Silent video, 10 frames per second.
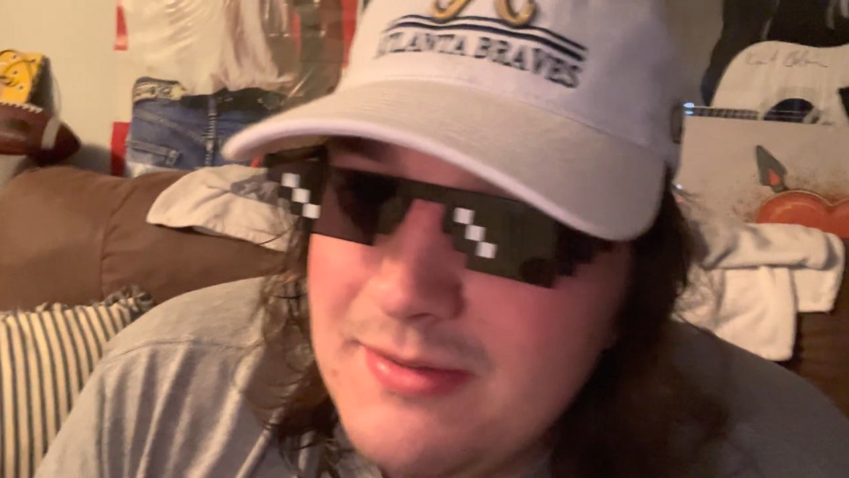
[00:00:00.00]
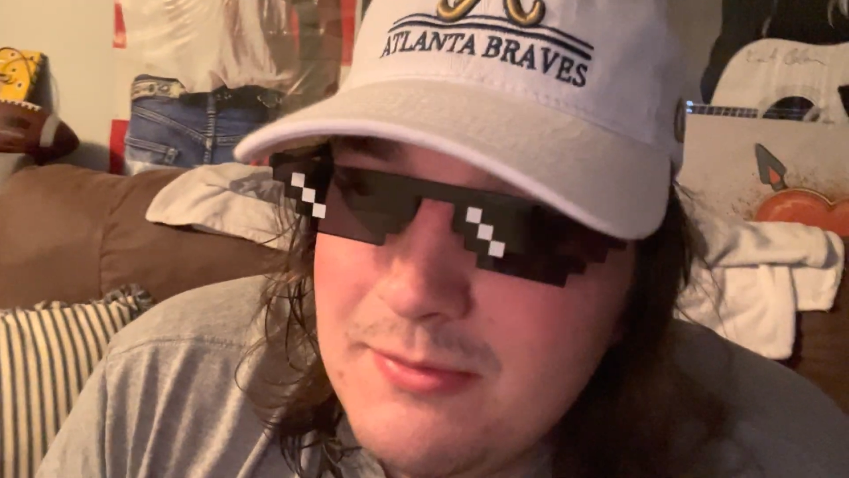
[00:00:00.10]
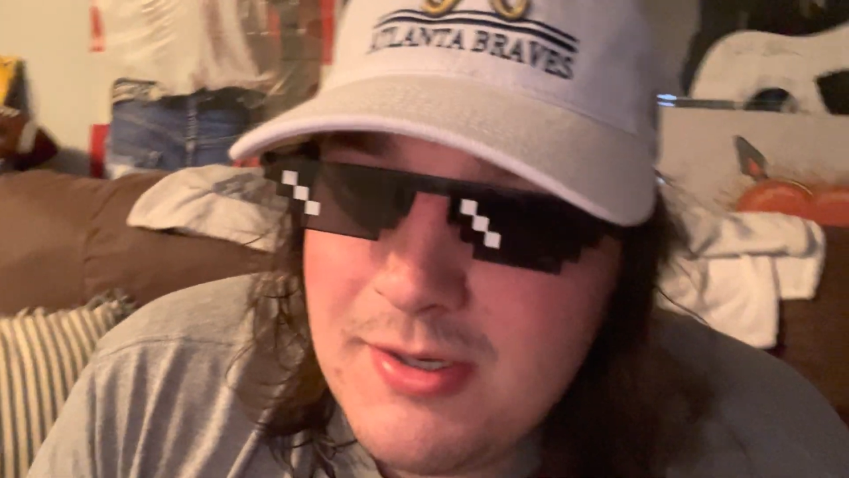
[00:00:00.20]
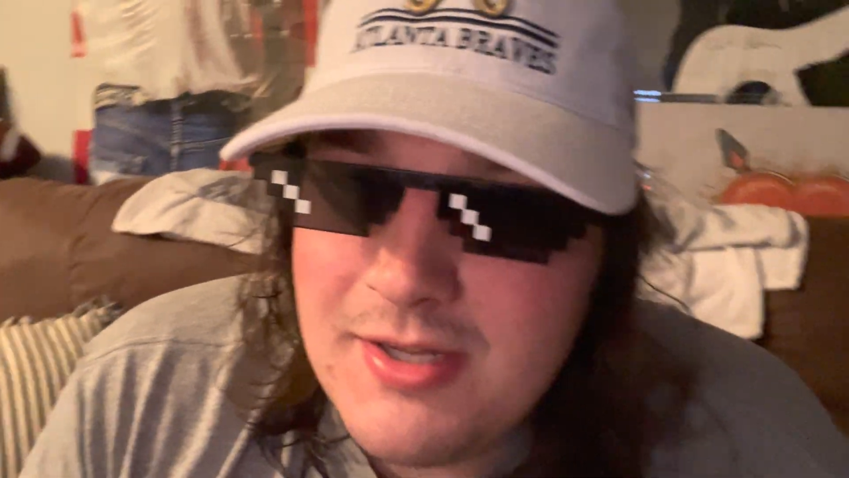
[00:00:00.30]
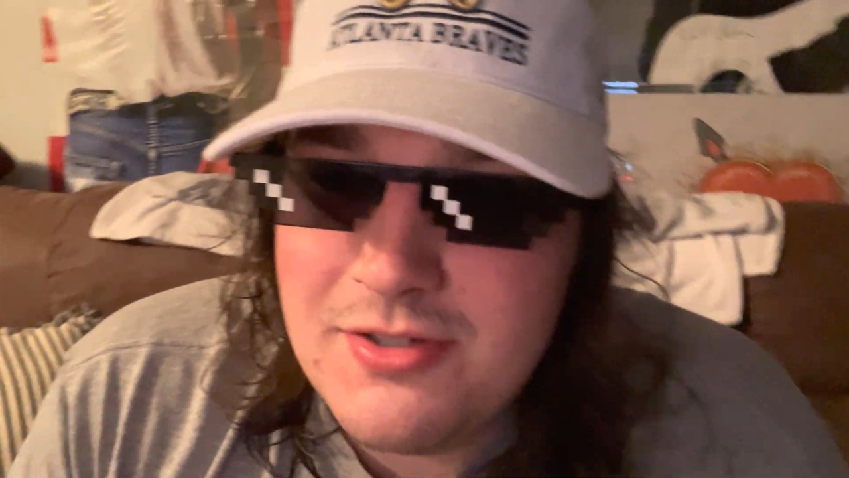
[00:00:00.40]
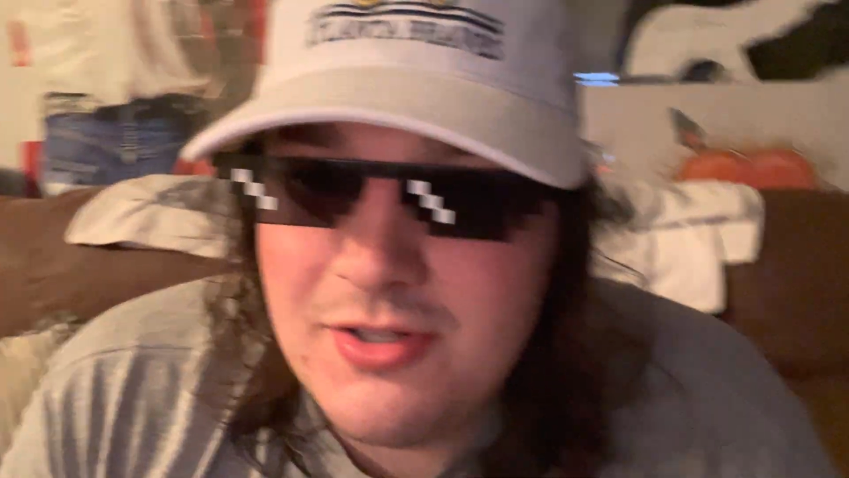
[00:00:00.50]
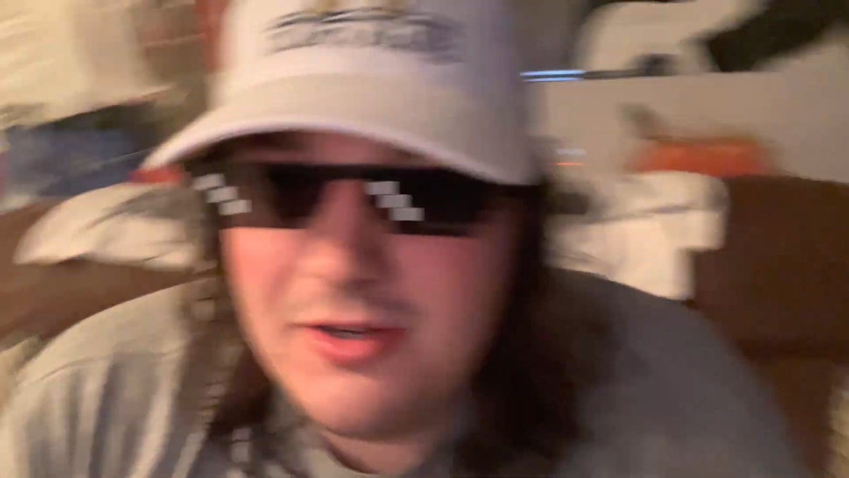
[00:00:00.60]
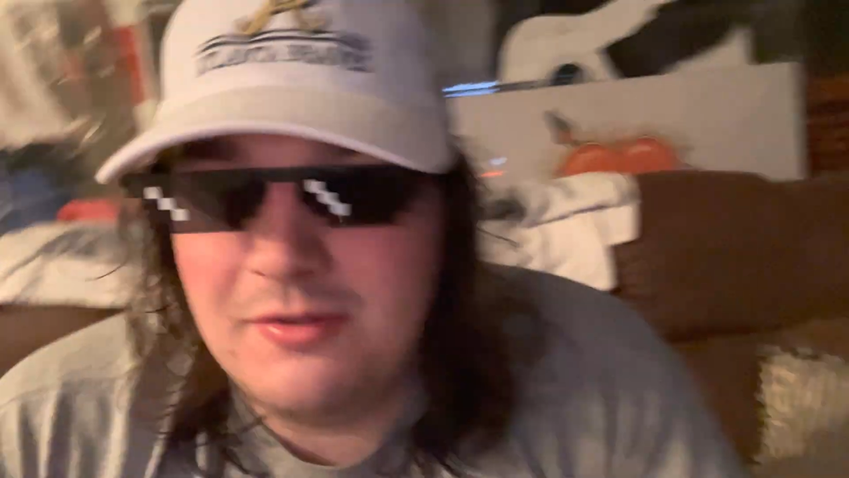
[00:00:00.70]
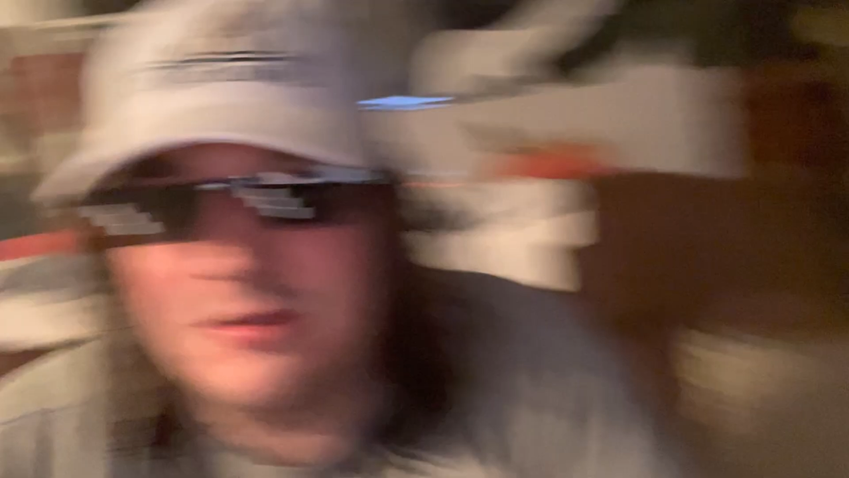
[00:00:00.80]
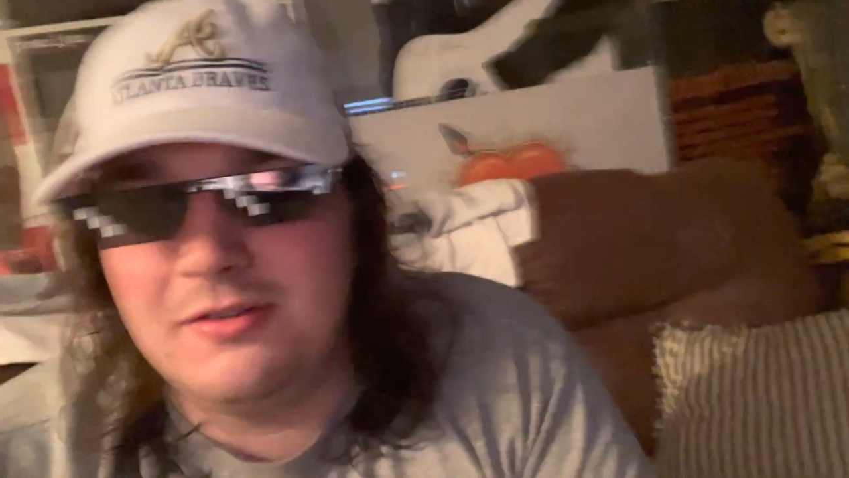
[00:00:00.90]
what a
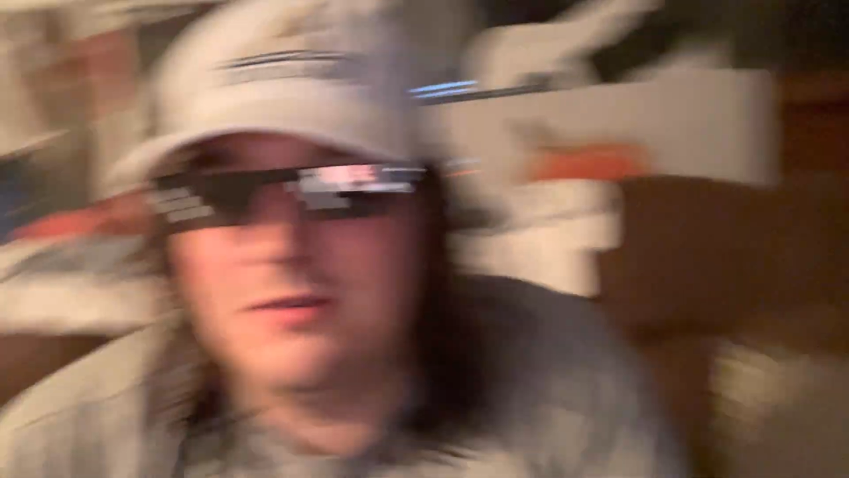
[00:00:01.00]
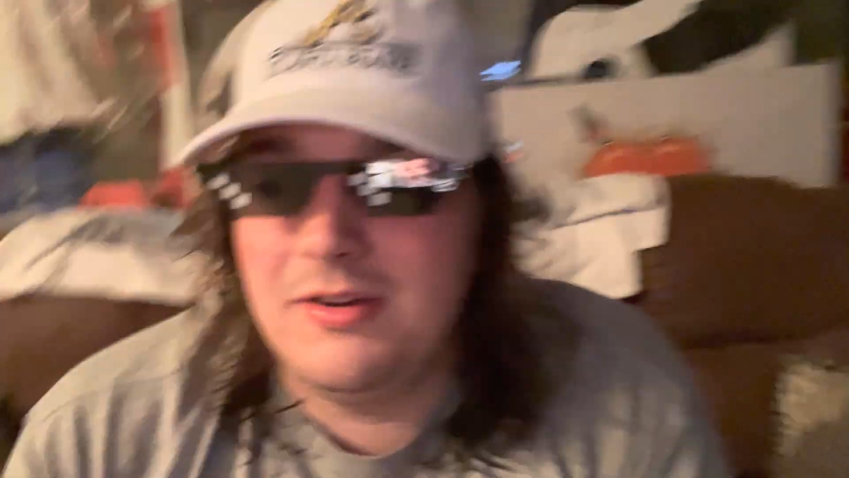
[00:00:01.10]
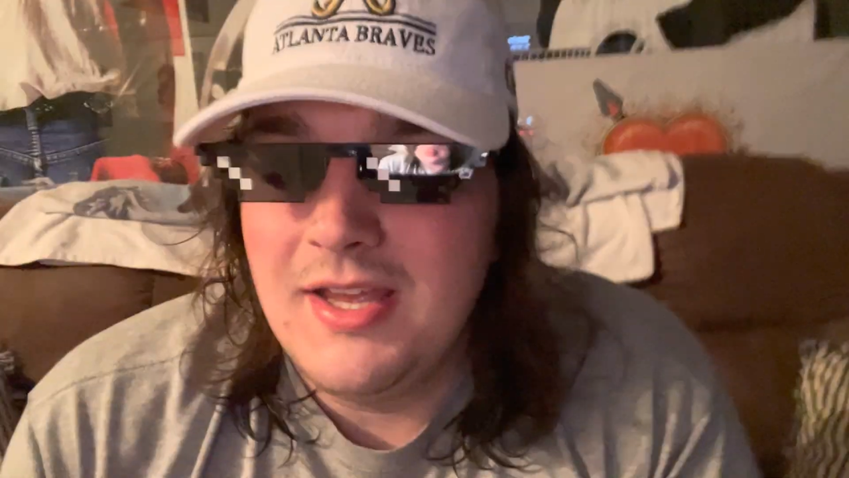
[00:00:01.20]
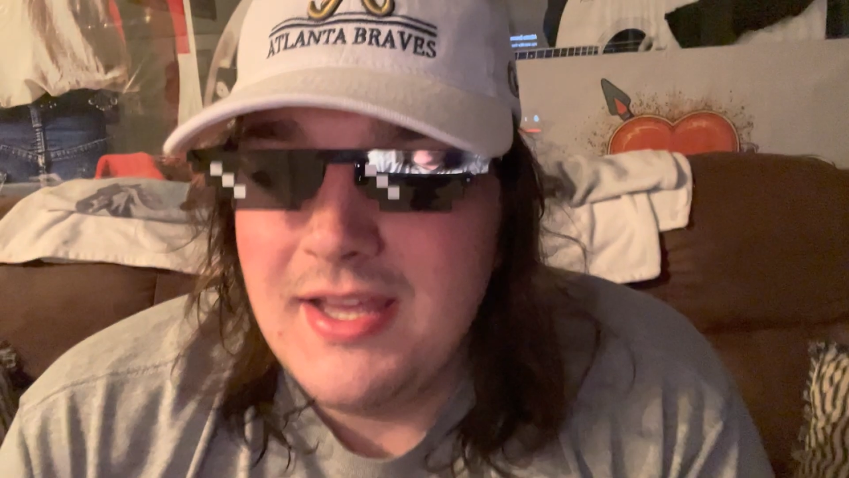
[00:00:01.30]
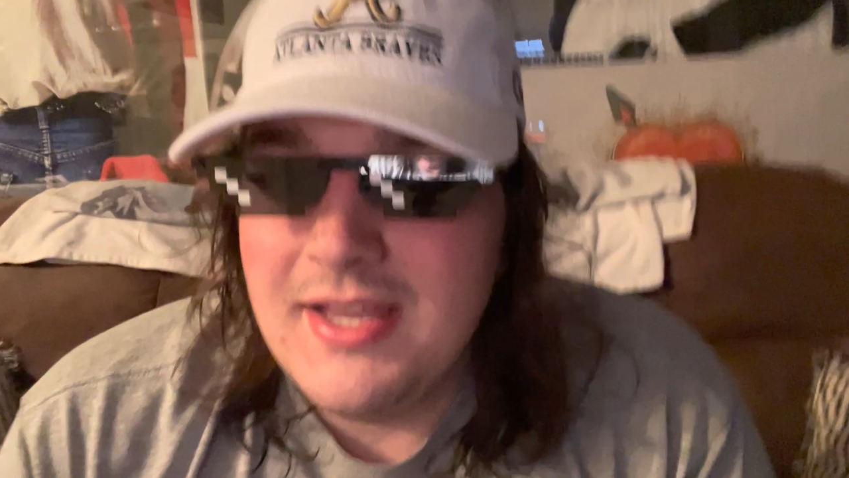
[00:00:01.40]
joke, dude.